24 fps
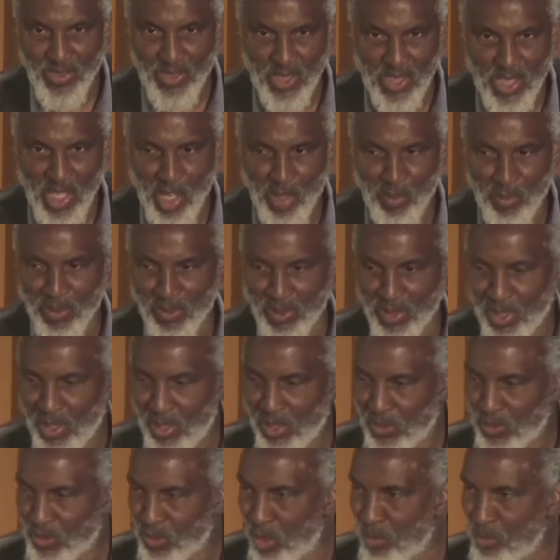table.
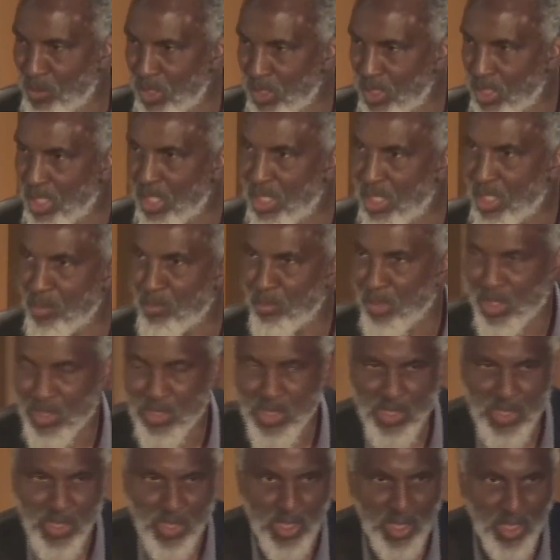So I'm going to end by
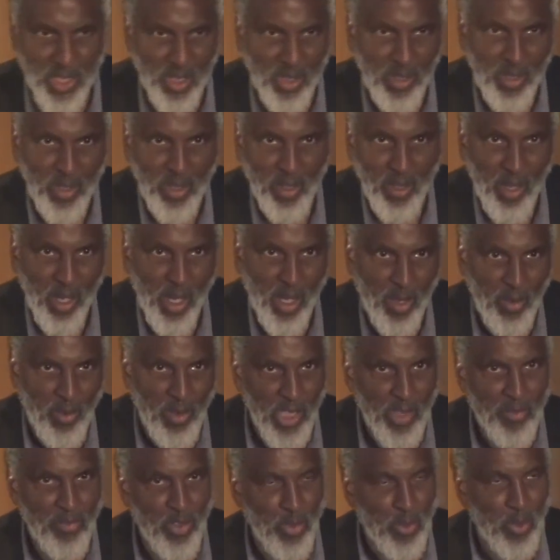just
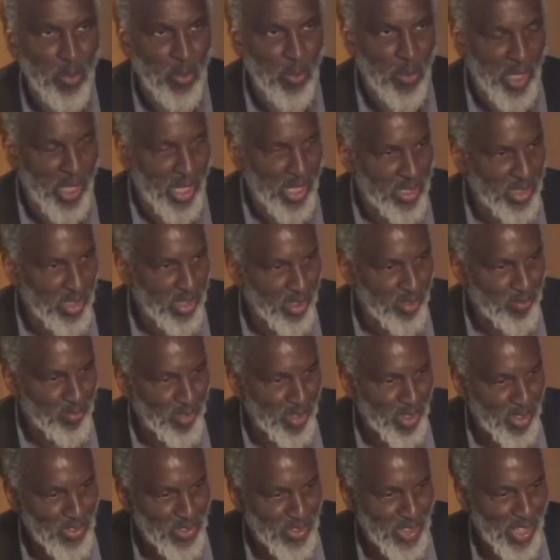leaving you with one idea.
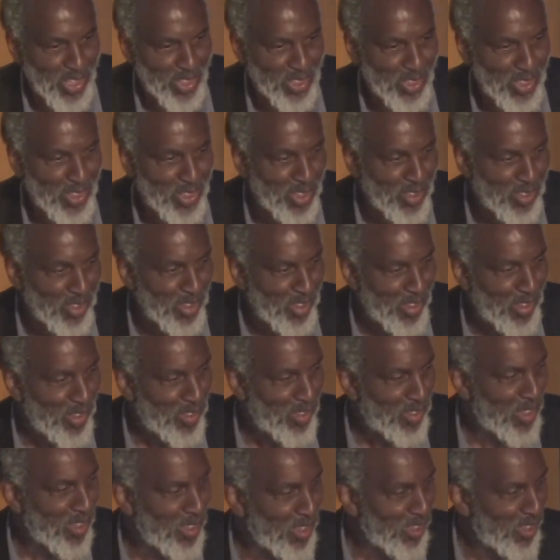It's an idea that
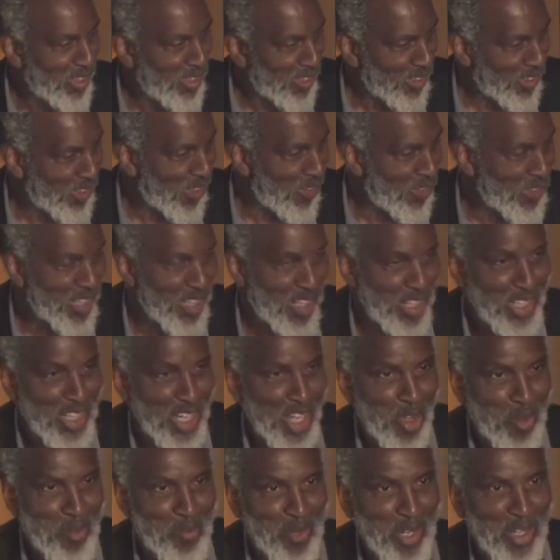Gary
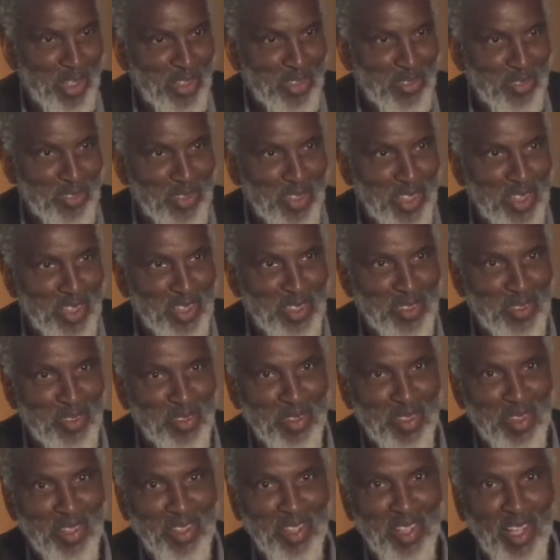Cunningham, my good friend and
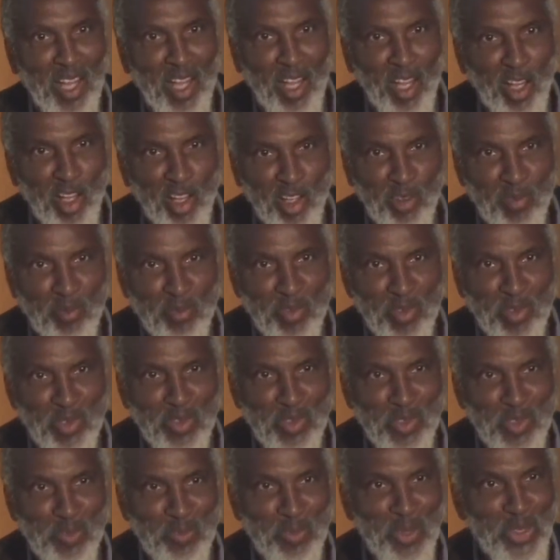
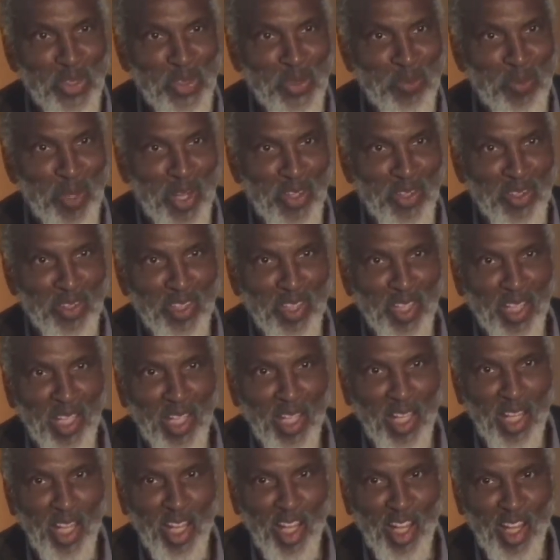spiritual brother,
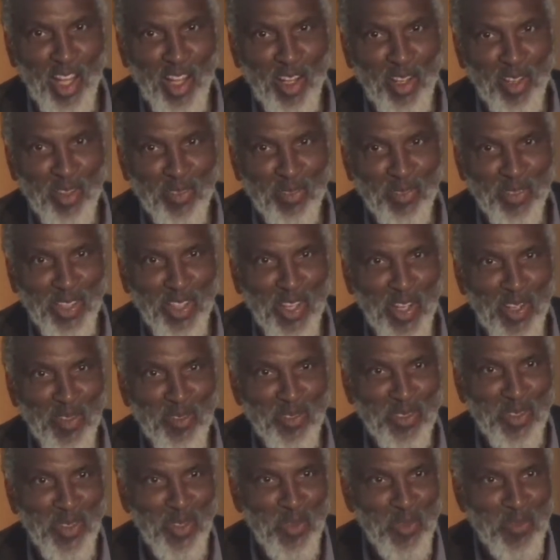we call
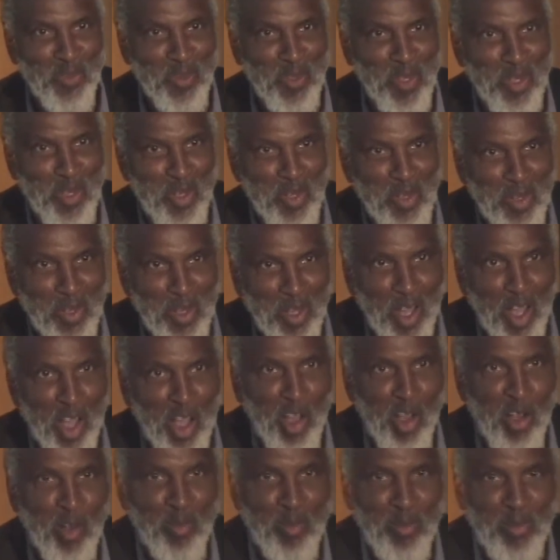him,
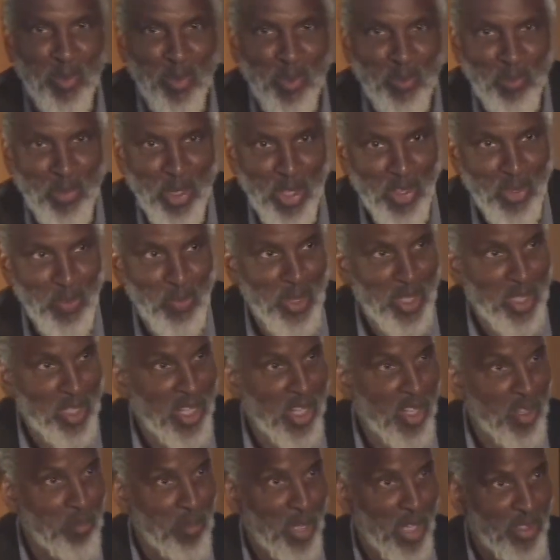brother with another
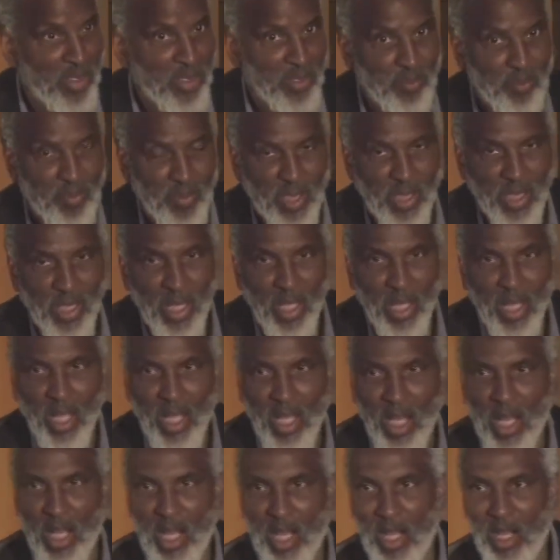mother,
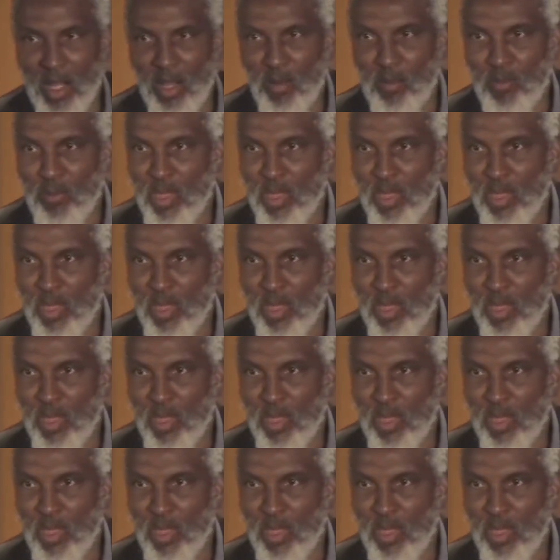have